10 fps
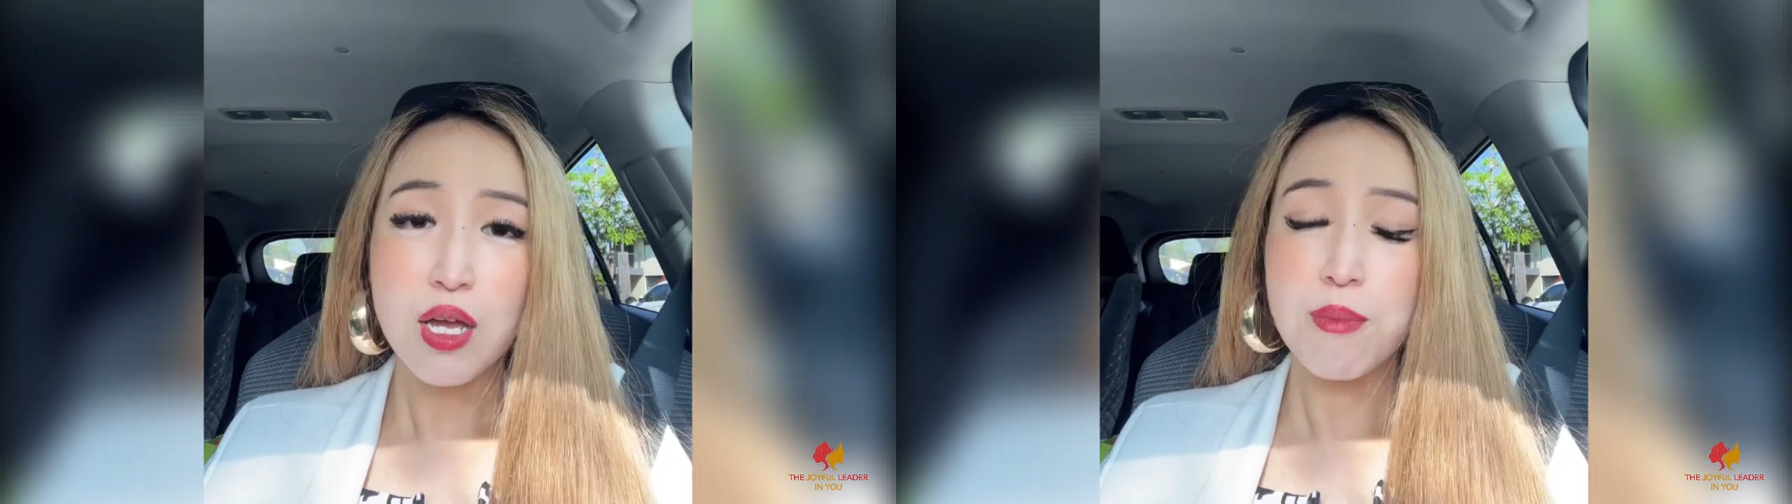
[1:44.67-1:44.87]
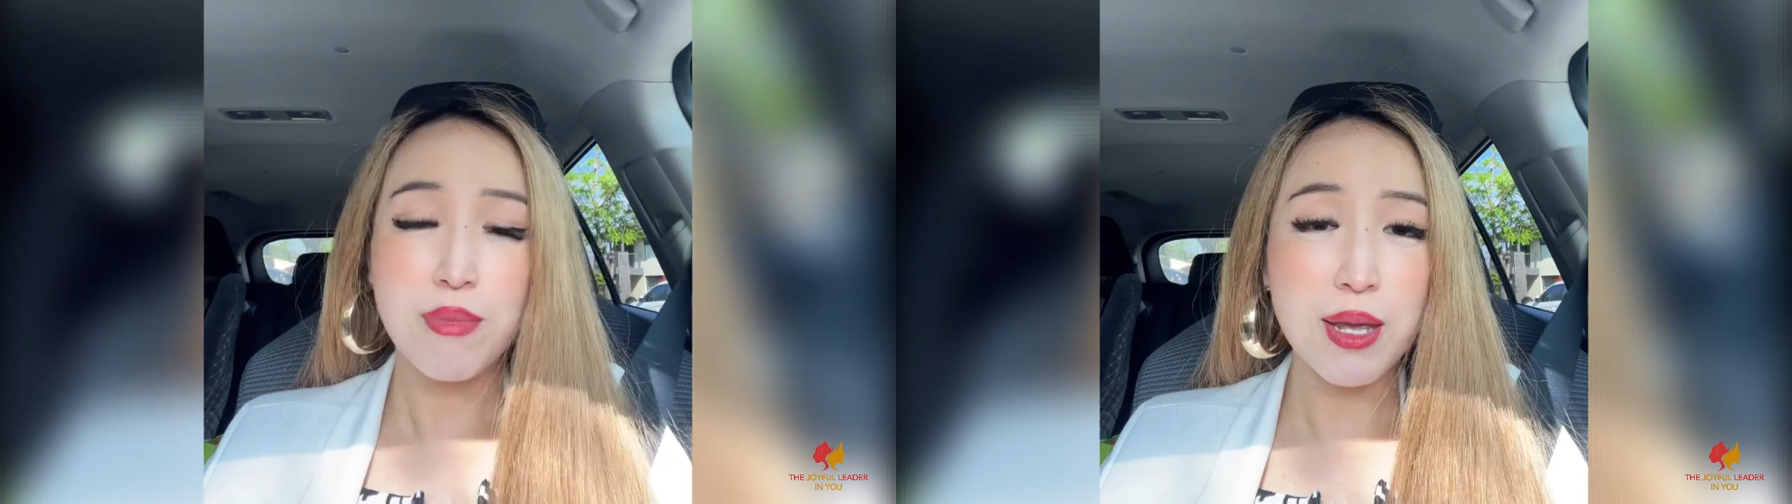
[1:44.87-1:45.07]

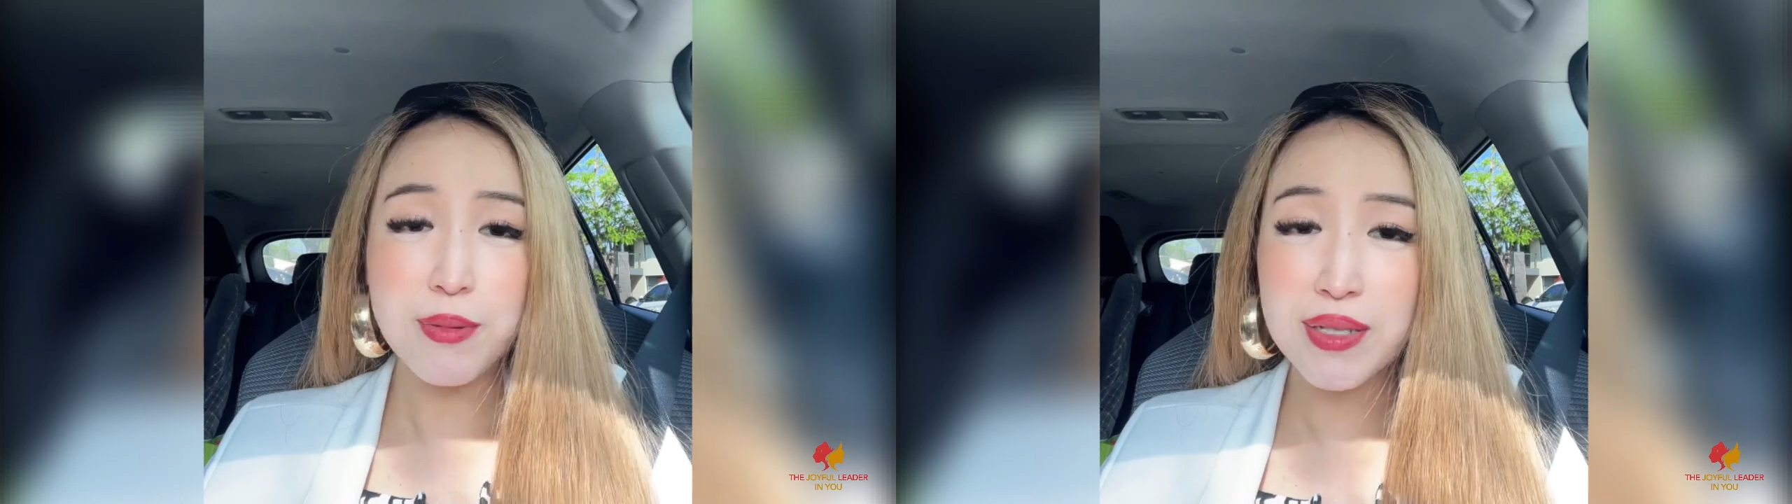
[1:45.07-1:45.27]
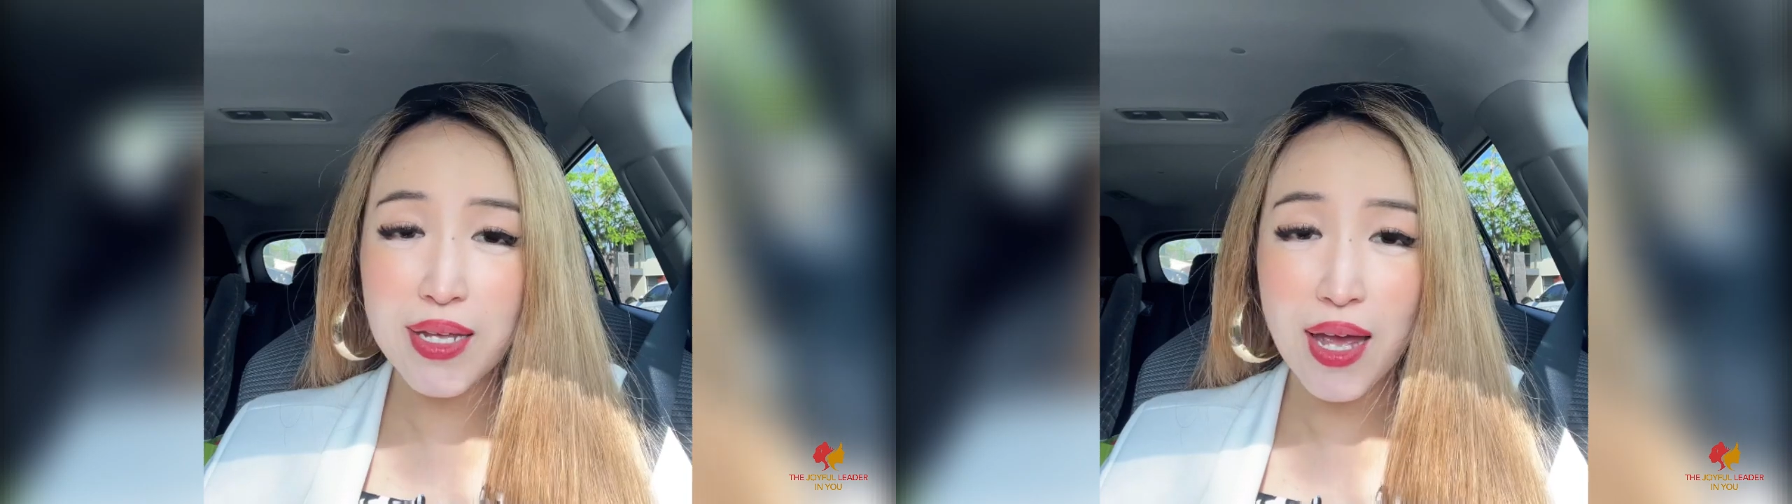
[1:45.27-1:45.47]

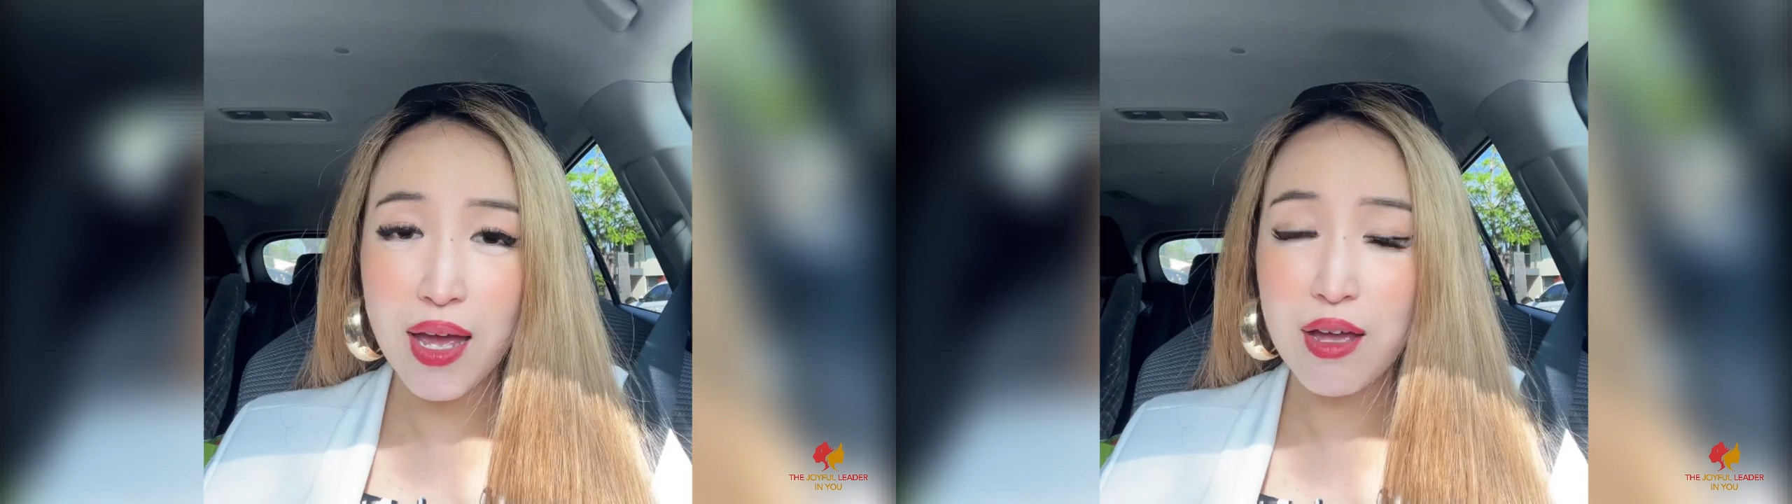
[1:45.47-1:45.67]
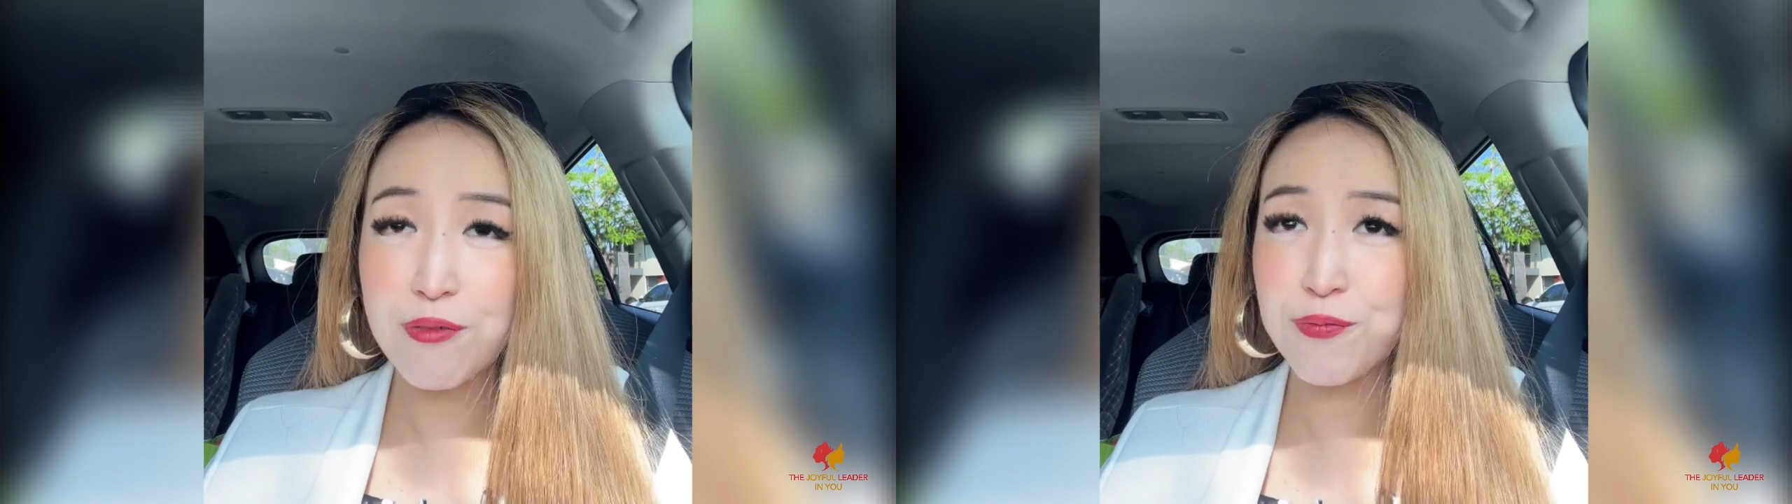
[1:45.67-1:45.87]
Maybe they
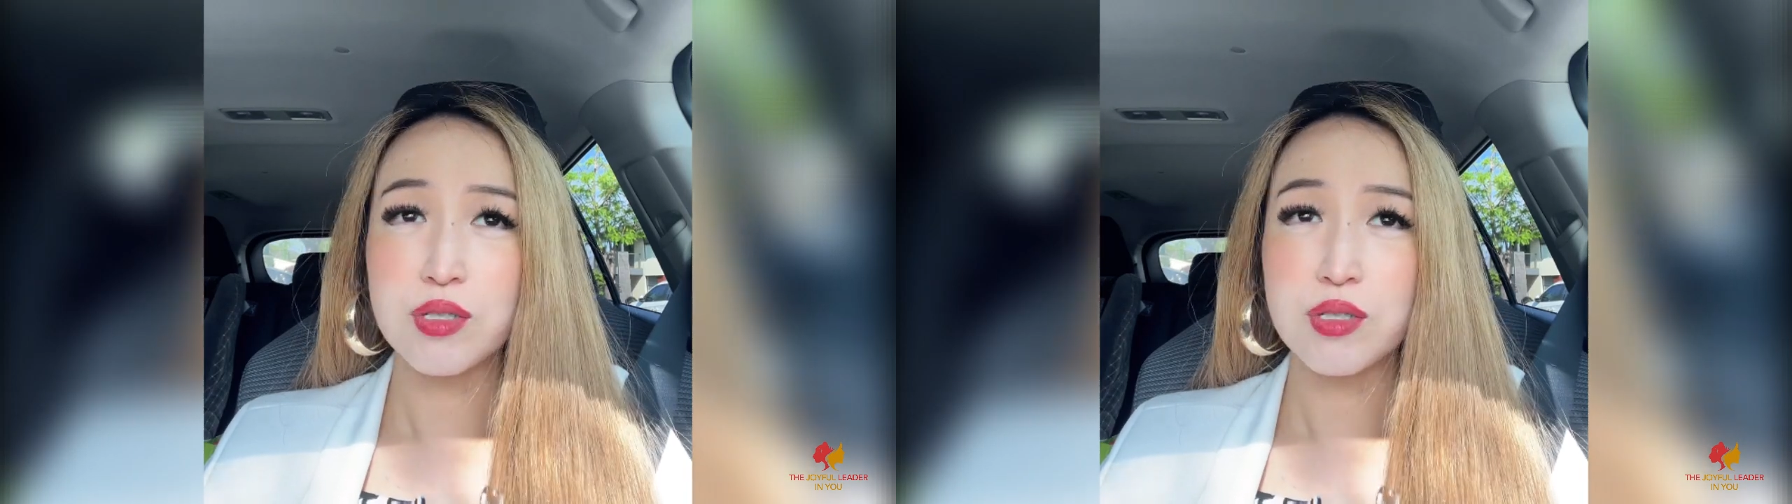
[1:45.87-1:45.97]
have,